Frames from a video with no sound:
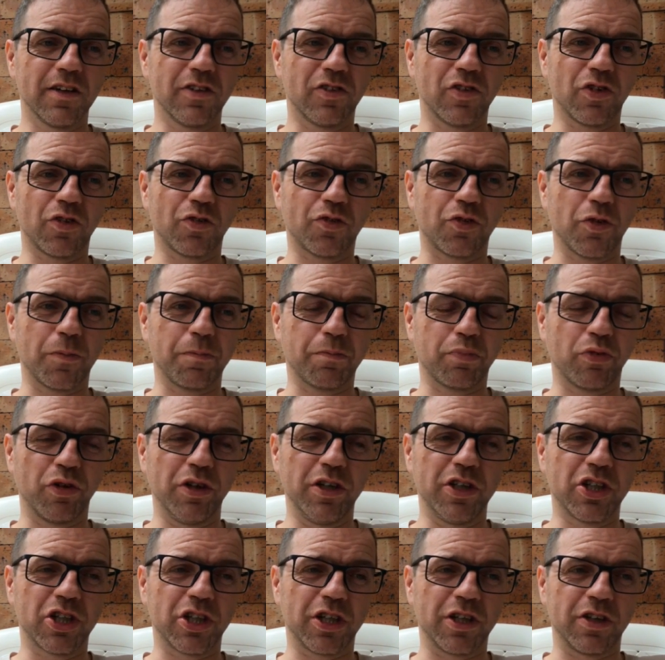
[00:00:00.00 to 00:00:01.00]
just for
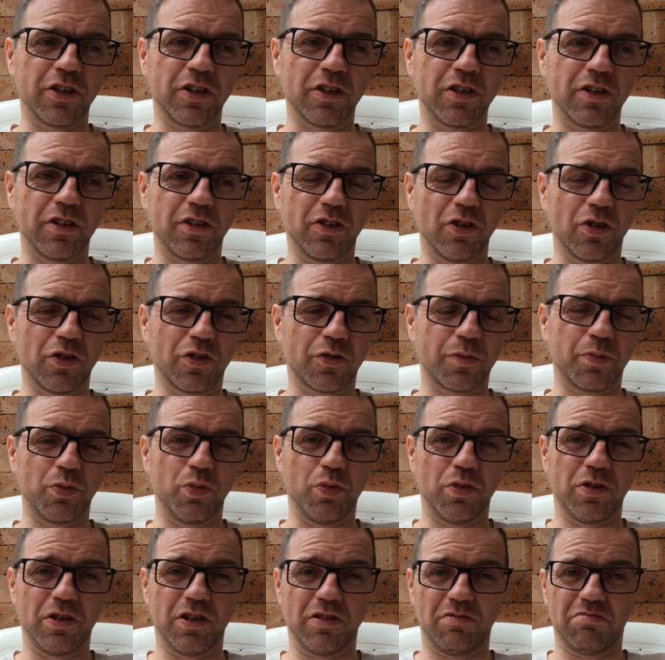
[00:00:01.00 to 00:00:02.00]
preaching the
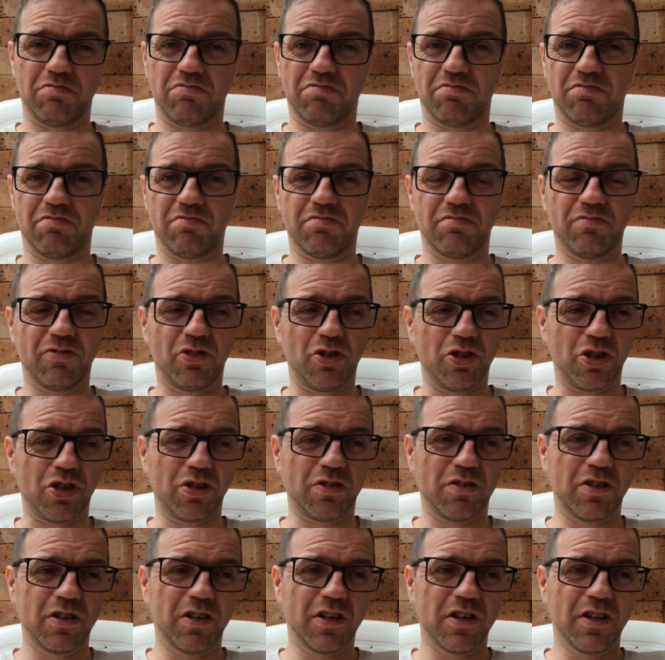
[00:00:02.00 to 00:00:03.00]
gospel that, you
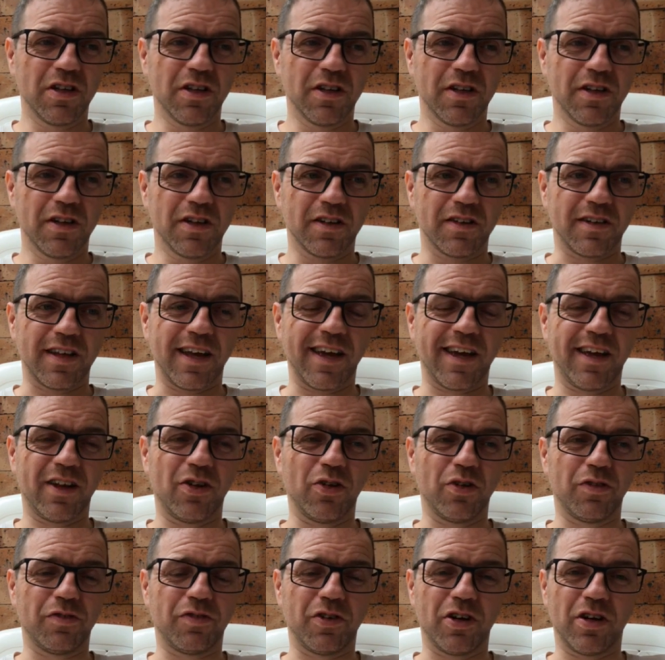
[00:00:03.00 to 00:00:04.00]
know, the
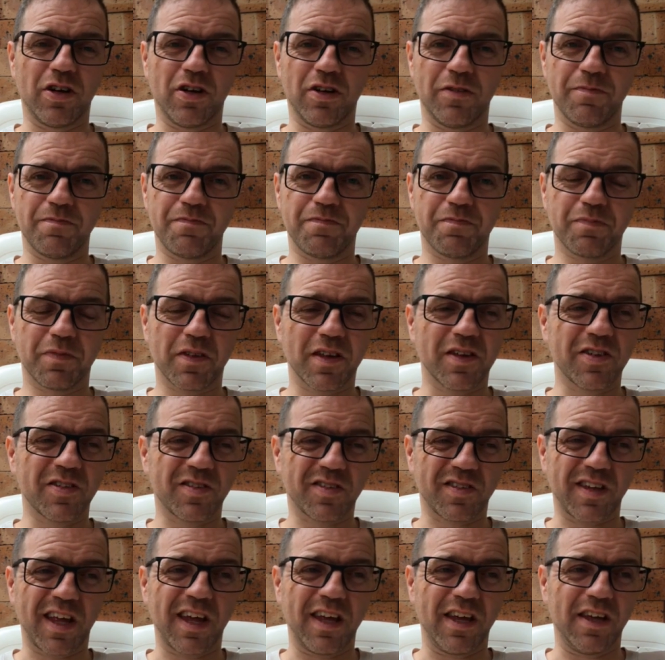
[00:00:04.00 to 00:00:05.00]
head of our
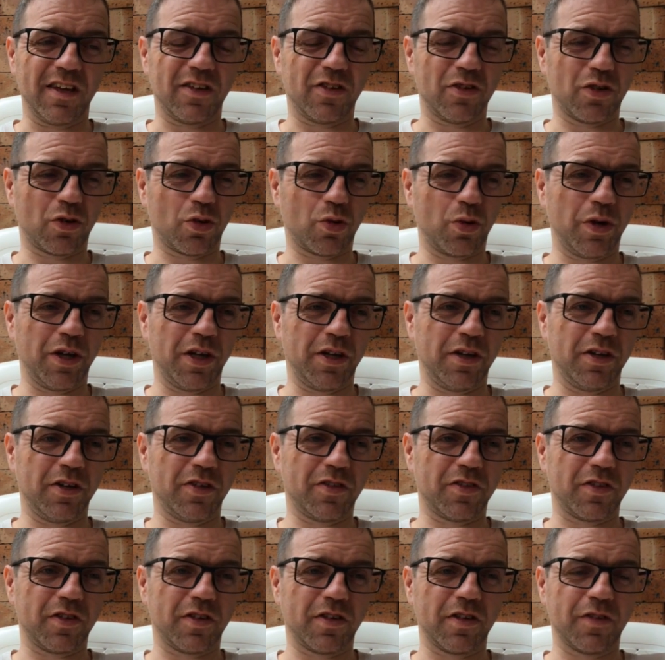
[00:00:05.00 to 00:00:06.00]
state, the Queen,
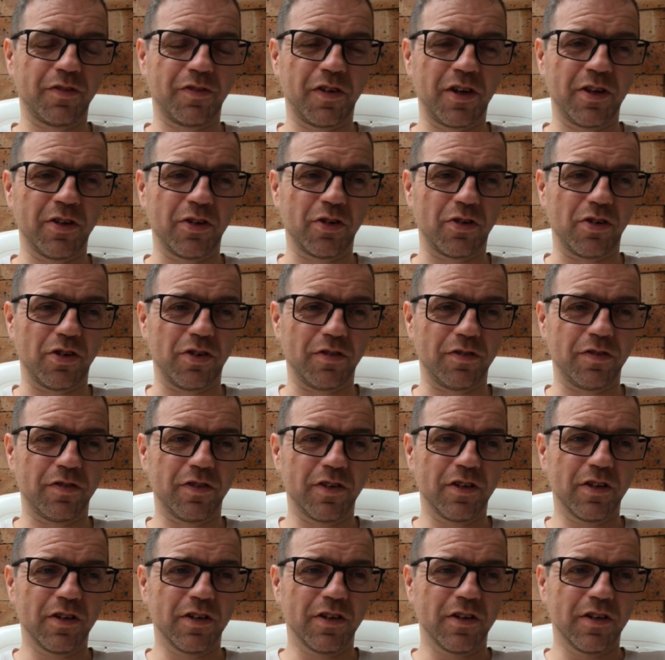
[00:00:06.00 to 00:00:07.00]
is a defender of.
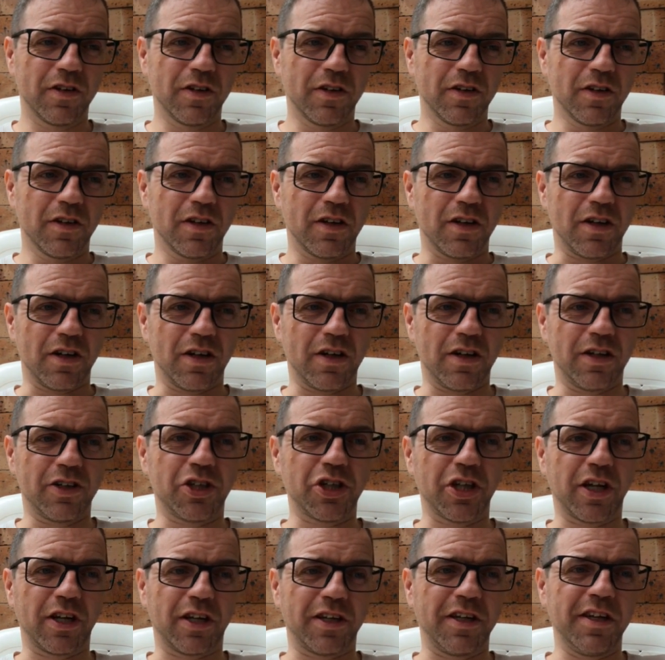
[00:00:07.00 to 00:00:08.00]

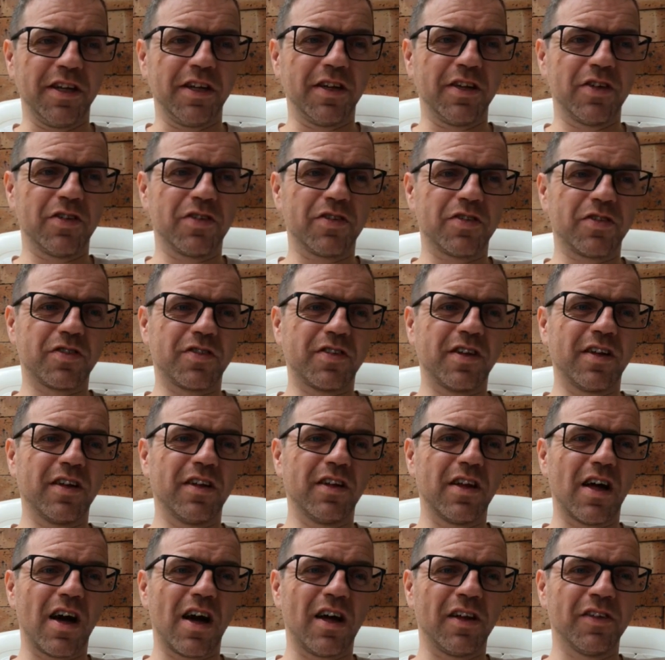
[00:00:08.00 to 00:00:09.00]
Jail. He is
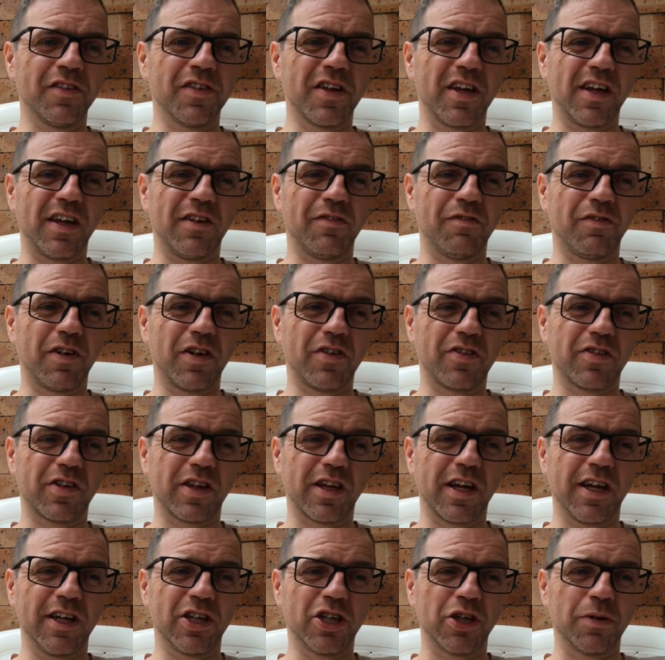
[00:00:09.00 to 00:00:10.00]
still under
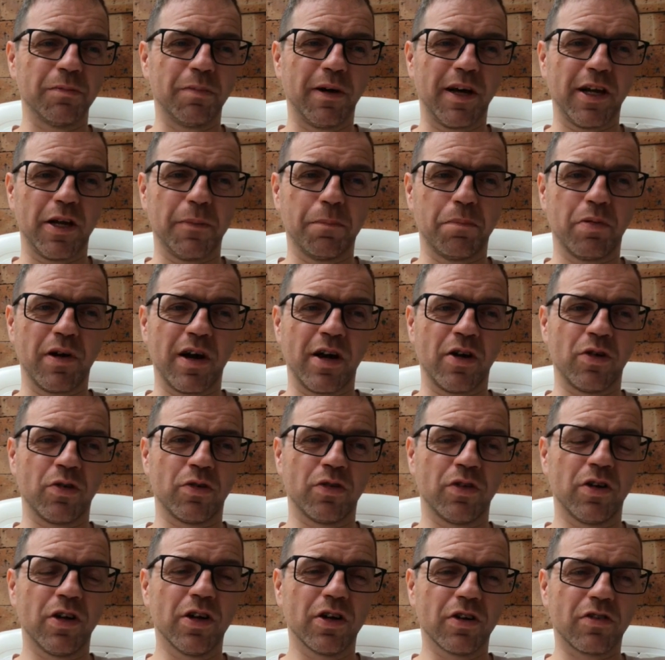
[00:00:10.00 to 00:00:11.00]
investigation by the
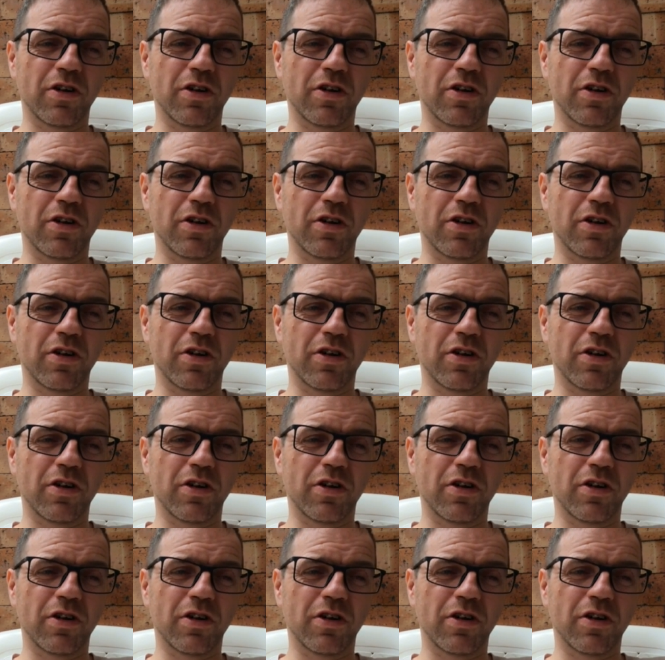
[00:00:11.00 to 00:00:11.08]
Crown